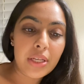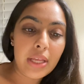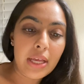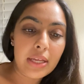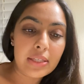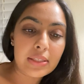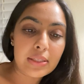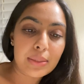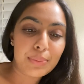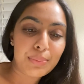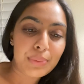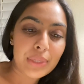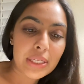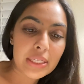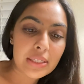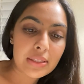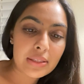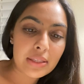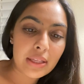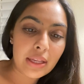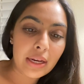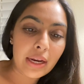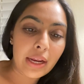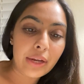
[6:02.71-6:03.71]
as a beast
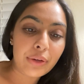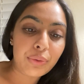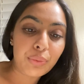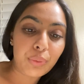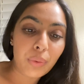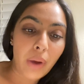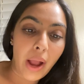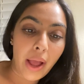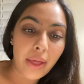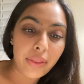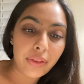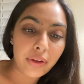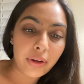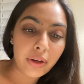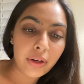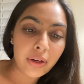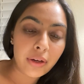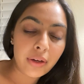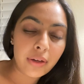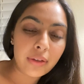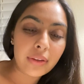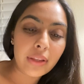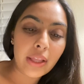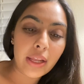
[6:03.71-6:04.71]
that
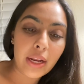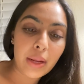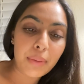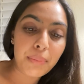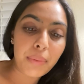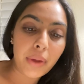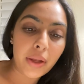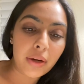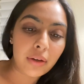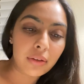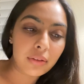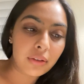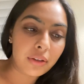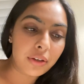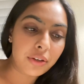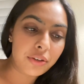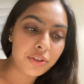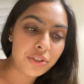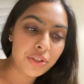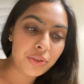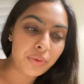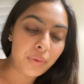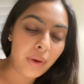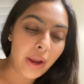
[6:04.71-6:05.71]
I better learn
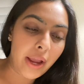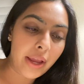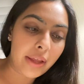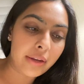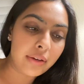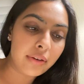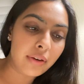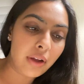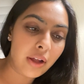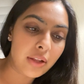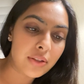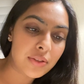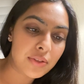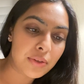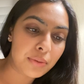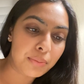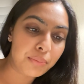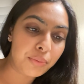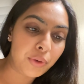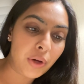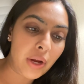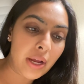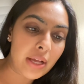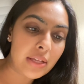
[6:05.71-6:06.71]
to ride, not
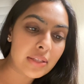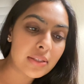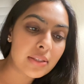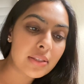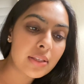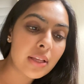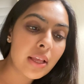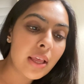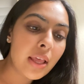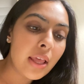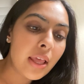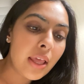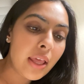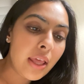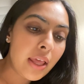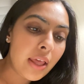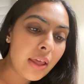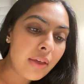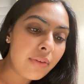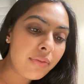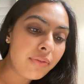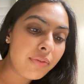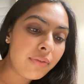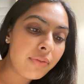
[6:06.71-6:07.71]
suppress.
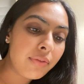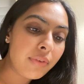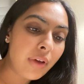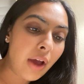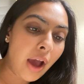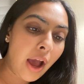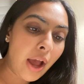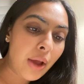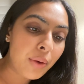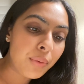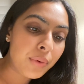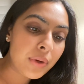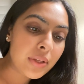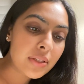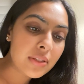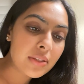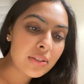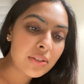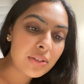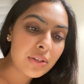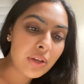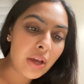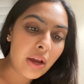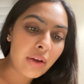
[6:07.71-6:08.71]
If I was
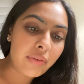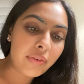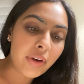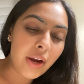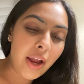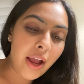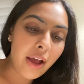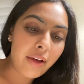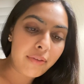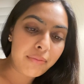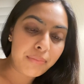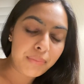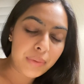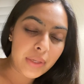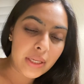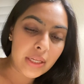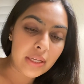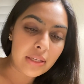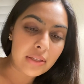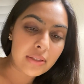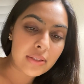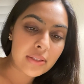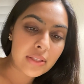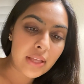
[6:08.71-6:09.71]
to ever have
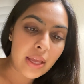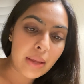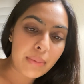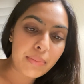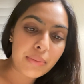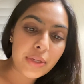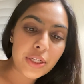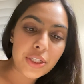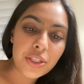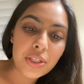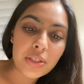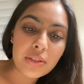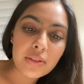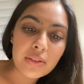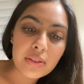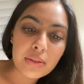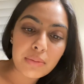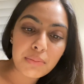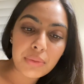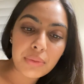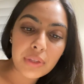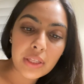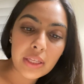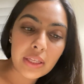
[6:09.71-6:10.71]
peace, ambition
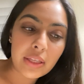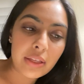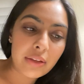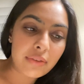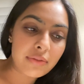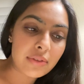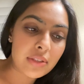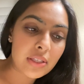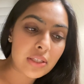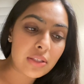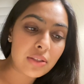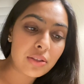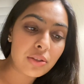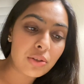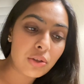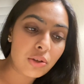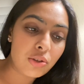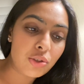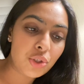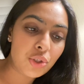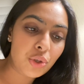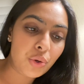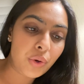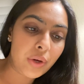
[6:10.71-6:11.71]
simply gives us no
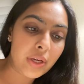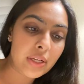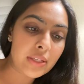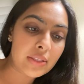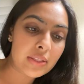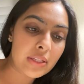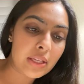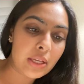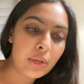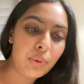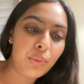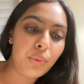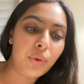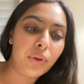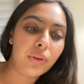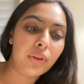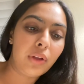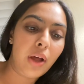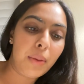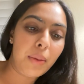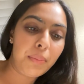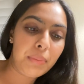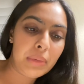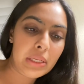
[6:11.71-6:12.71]
choice. It will
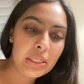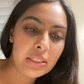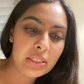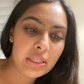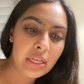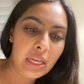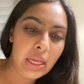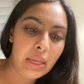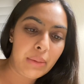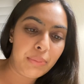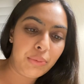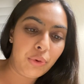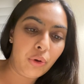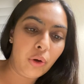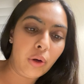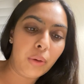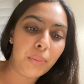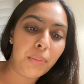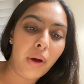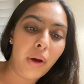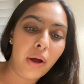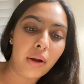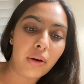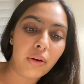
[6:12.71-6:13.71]
not be tamed or
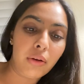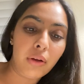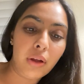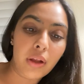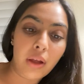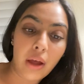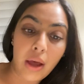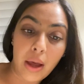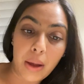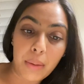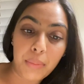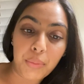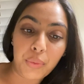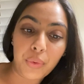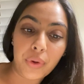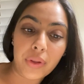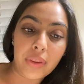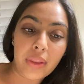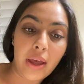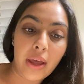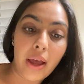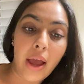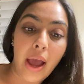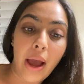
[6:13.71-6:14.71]
bottled up
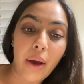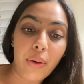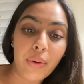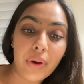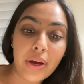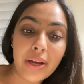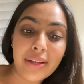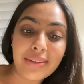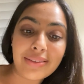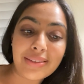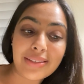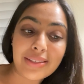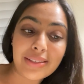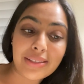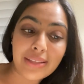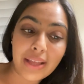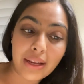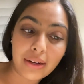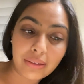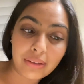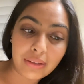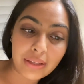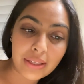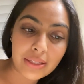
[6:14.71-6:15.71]
without
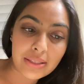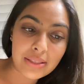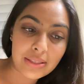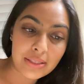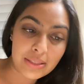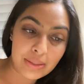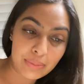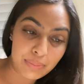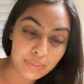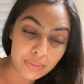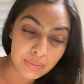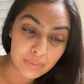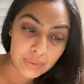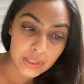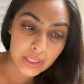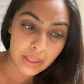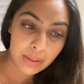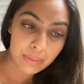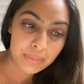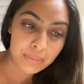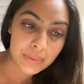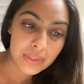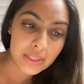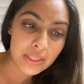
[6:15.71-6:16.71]
unsettling
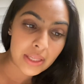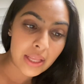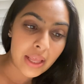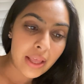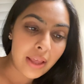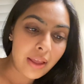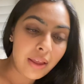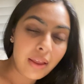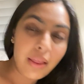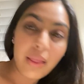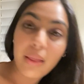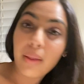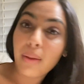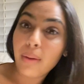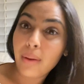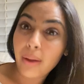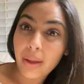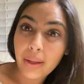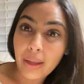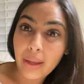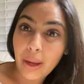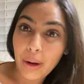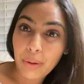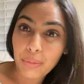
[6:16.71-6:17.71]
symptoms.
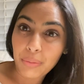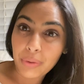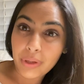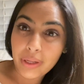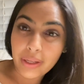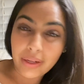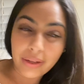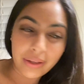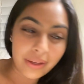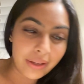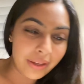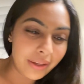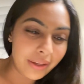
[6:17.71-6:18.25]
I can't read.